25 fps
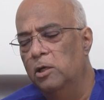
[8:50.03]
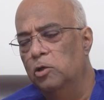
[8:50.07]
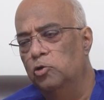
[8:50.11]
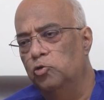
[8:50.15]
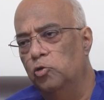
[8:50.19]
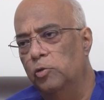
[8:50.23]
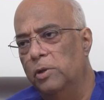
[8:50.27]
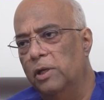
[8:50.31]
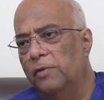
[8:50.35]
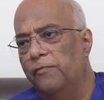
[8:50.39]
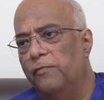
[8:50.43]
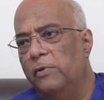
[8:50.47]

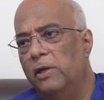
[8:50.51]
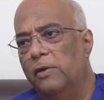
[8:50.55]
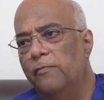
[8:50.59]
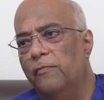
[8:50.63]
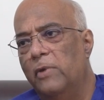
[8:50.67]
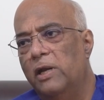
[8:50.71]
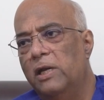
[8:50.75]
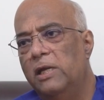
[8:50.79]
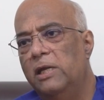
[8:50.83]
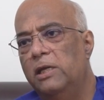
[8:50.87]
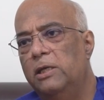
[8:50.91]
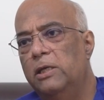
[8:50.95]
so that
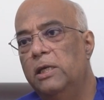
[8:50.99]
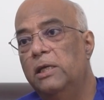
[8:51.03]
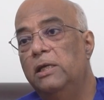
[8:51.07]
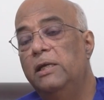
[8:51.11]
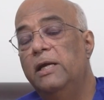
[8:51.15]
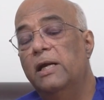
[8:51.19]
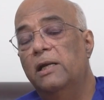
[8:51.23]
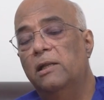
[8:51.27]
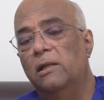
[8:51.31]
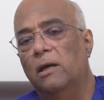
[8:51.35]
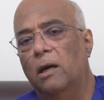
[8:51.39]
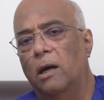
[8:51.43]
when he
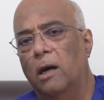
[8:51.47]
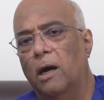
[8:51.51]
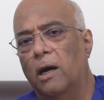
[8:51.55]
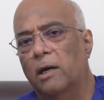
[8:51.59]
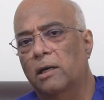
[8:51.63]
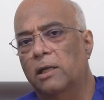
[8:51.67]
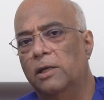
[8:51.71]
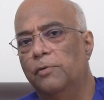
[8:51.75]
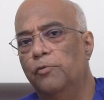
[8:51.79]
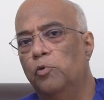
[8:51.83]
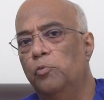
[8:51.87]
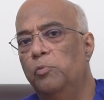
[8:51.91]
did get the
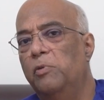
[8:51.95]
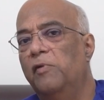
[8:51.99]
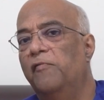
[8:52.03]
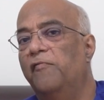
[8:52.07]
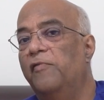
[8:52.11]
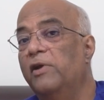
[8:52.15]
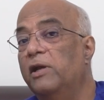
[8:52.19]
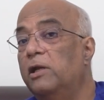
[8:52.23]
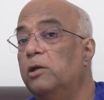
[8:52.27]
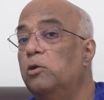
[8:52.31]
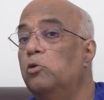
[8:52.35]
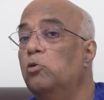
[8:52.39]
heart, he would be
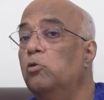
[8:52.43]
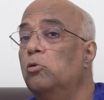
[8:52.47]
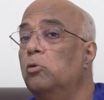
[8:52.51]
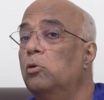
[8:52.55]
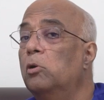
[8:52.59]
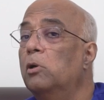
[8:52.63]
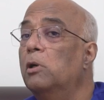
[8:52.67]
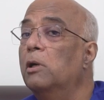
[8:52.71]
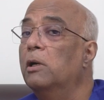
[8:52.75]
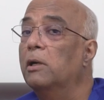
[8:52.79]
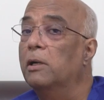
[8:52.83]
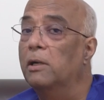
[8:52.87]
fit to
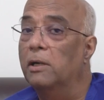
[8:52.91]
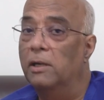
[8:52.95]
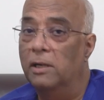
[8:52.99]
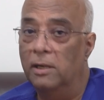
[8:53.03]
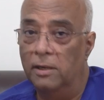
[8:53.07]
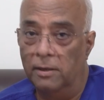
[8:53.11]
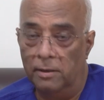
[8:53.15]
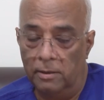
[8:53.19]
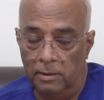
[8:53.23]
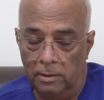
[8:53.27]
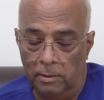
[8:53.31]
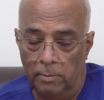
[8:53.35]

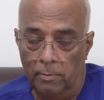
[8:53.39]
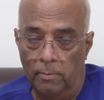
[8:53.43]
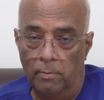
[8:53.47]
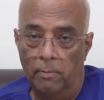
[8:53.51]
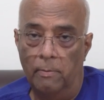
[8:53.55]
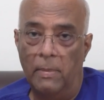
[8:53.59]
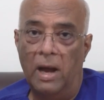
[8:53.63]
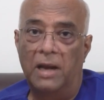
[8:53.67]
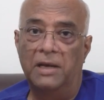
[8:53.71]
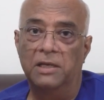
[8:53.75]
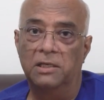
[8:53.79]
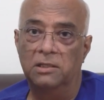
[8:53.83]

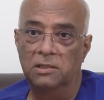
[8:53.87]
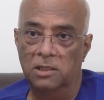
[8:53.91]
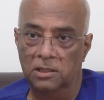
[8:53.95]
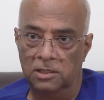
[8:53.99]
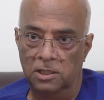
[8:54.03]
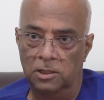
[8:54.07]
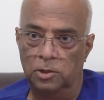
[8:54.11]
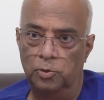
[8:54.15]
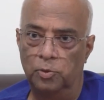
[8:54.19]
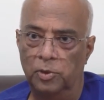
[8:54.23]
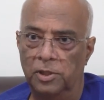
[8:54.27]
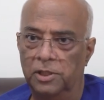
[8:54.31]
manage the
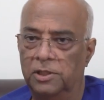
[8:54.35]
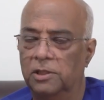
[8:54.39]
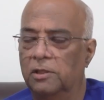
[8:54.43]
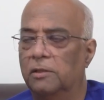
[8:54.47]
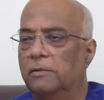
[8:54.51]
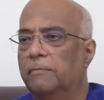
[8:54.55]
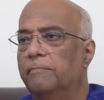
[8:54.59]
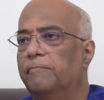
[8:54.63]
situation.